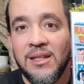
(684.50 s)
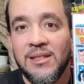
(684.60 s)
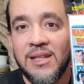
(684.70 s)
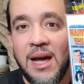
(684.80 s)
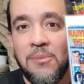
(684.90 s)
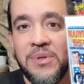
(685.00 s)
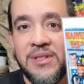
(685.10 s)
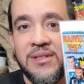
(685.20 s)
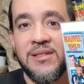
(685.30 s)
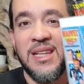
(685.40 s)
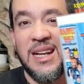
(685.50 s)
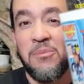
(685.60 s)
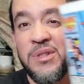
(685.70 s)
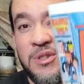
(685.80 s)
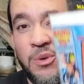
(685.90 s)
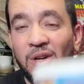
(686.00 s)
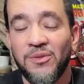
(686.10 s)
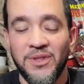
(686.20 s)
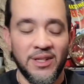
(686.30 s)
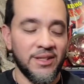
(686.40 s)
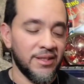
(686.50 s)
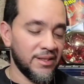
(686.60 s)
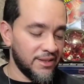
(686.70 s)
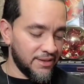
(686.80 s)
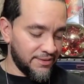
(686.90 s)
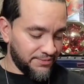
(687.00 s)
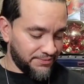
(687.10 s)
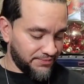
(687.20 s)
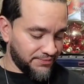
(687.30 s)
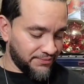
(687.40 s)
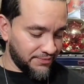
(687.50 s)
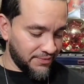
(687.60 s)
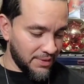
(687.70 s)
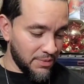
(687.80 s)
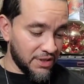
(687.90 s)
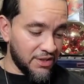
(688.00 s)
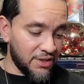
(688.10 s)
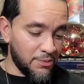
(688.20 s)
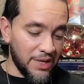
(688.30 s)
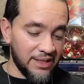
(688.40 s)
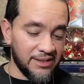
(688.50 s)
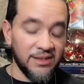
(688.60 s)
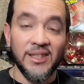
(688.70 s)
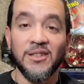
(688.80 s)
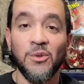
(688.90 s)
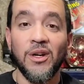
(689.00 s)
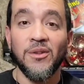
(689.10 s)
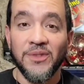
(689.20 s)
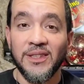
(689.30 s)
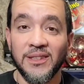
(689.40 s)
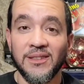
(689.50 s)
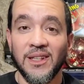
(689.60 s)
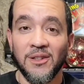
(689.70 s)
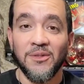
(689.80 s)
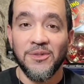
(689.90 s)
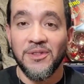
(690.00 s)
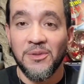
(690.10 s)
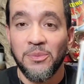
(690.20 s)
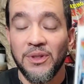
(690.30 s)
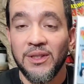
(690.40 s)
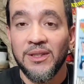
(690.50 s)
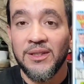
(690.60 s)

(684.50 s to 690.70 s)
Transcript: It's got pieces. And I put 12 there. Because you could probably still get 12 in this era for this book